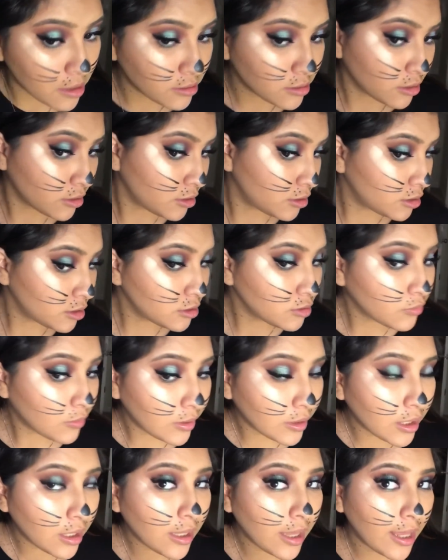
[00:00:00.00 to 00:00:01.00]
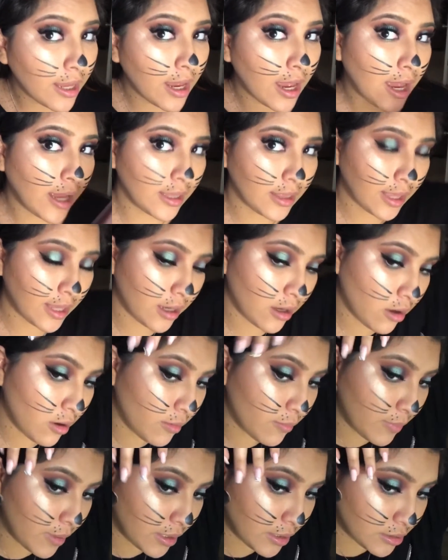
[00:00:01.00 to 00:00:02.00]
So you just wanna like highlight a
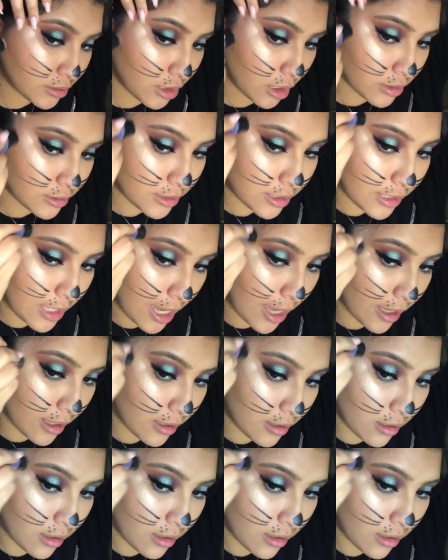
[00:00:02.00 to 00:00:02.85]
whole bunch. Y'all see that?